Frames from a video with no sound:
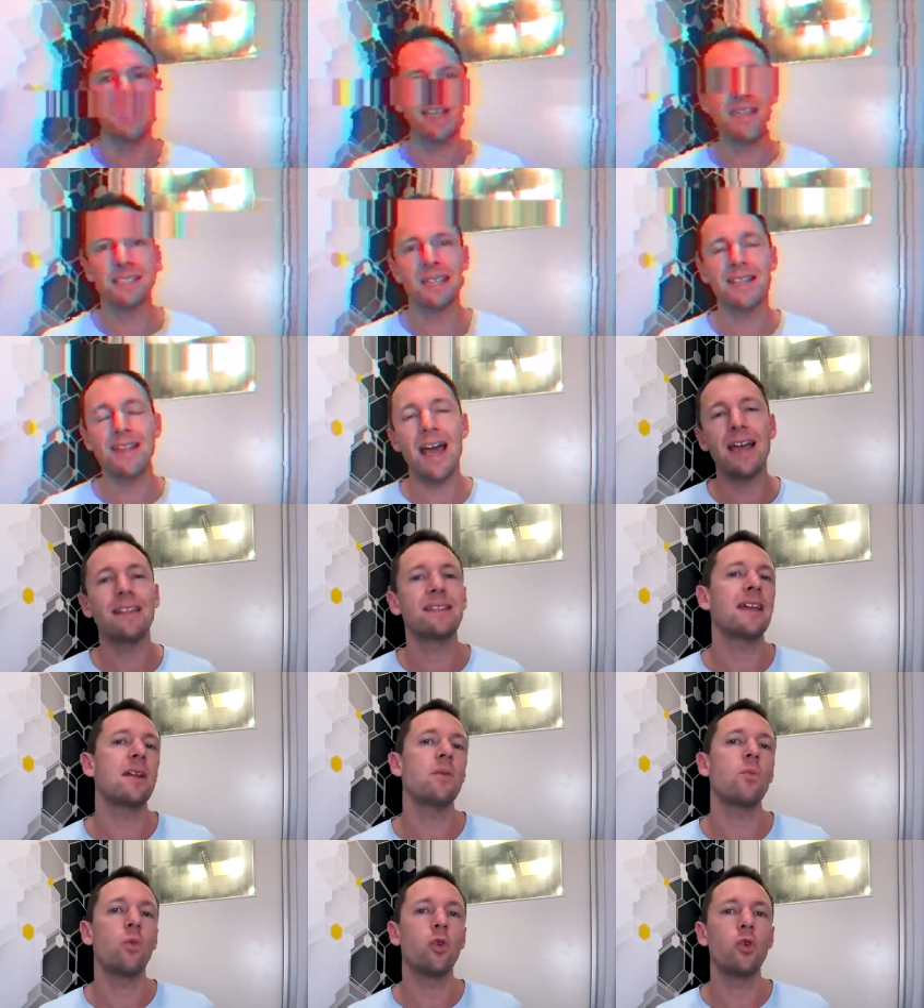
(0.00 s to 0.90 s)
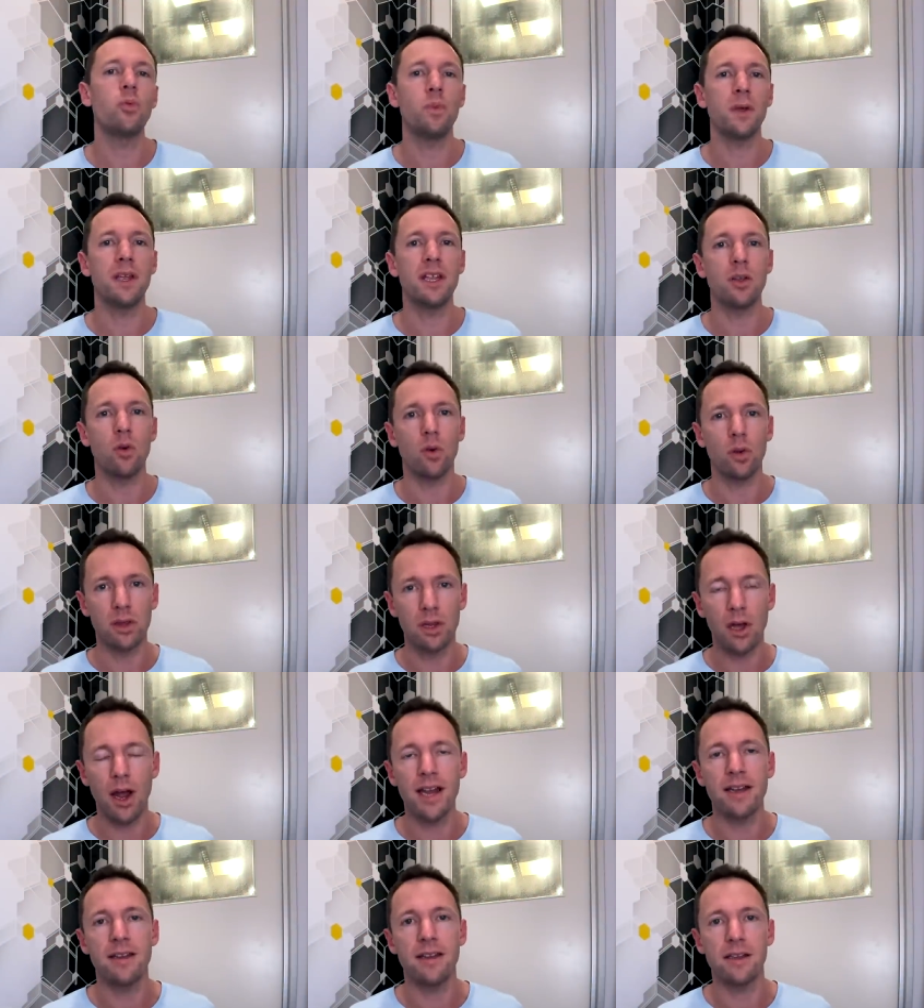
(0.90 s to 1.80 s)
Next to that then would be your
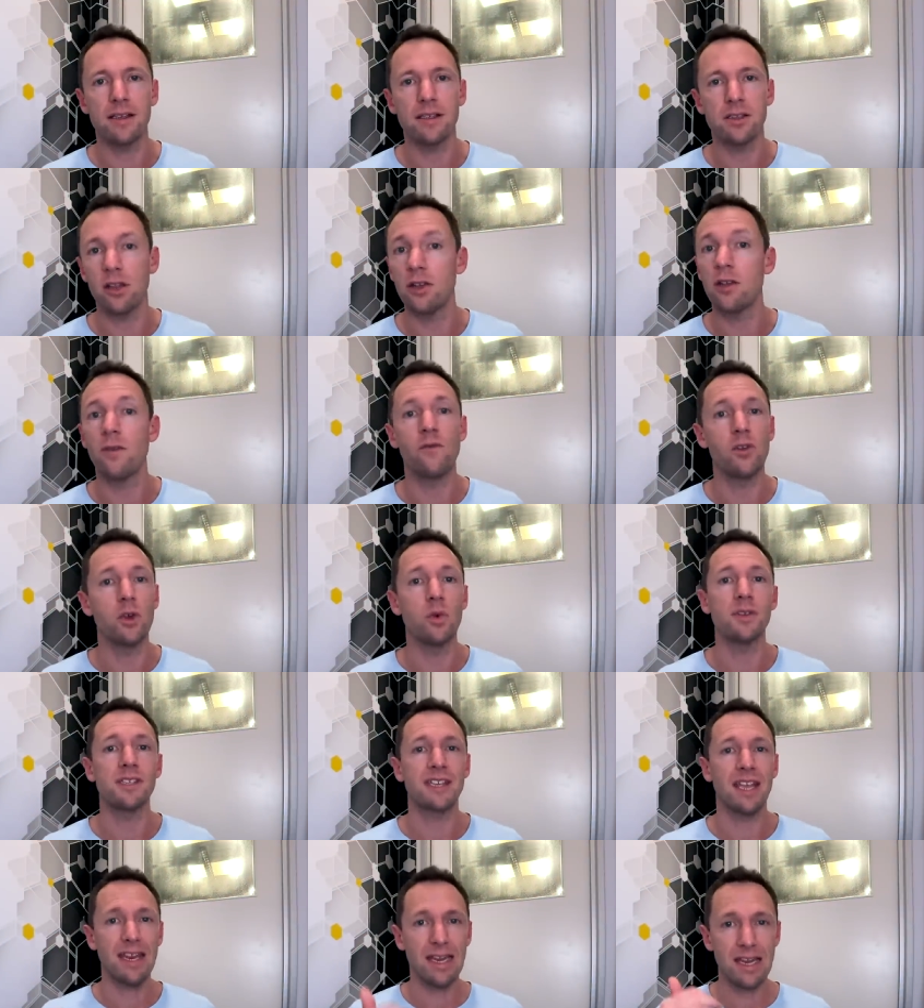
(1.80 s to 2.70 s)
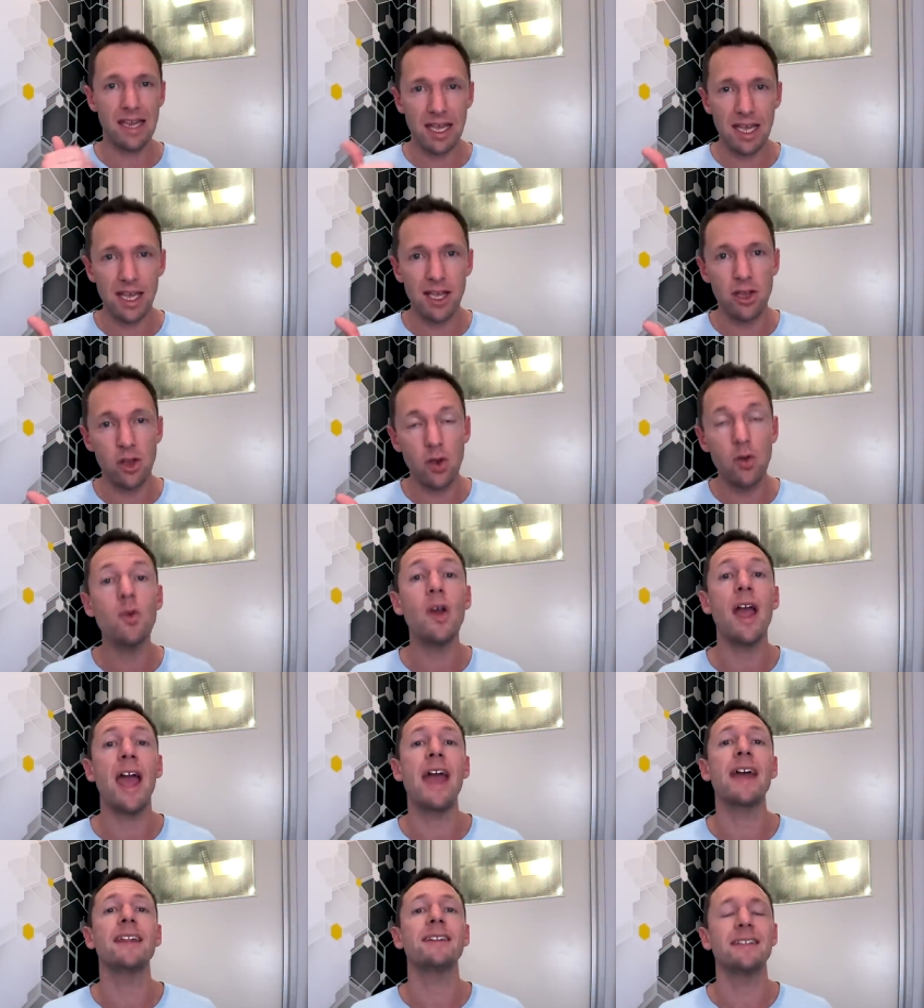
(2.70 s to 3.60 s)
lighting so that your viewers can hear you
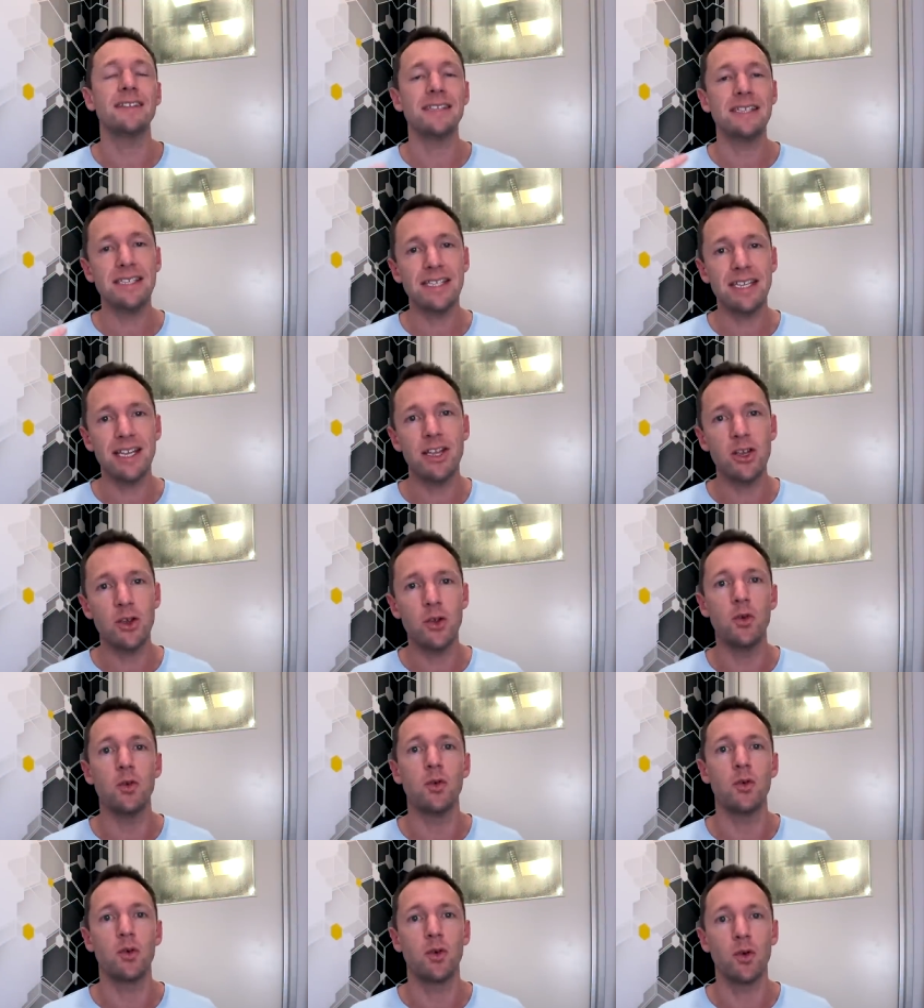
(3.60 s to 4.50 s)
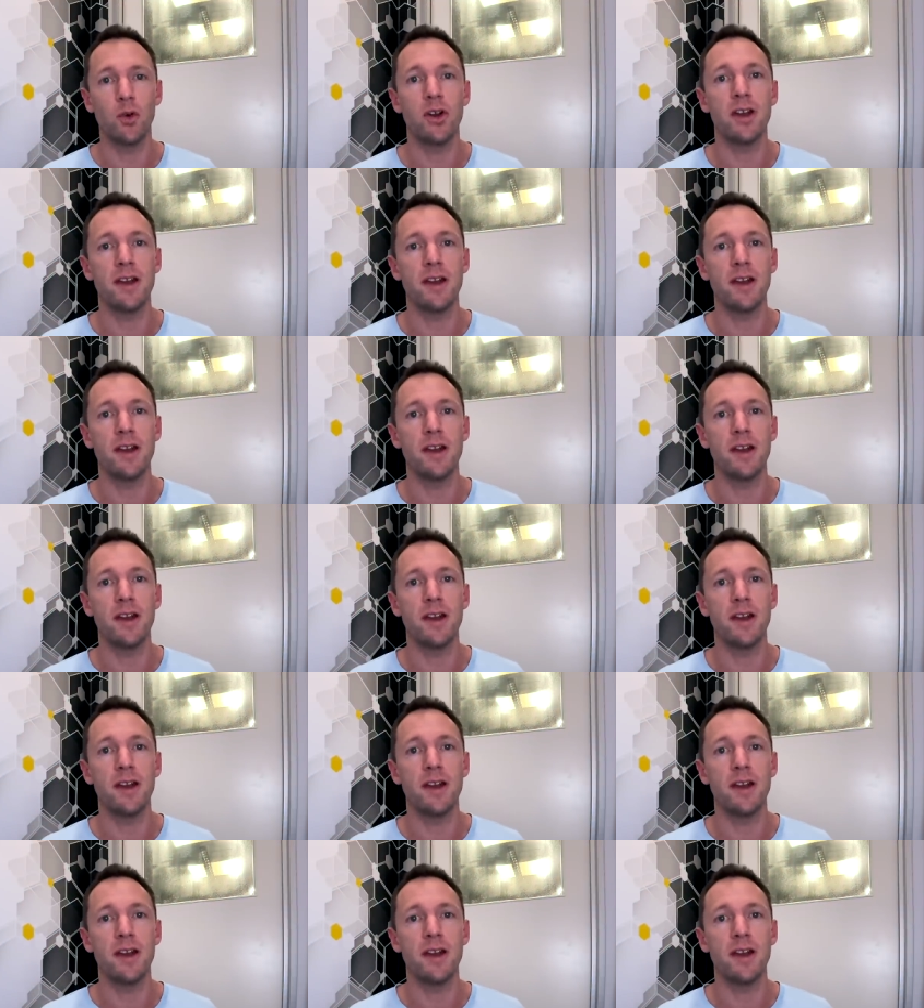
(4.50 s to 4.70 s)
and see you good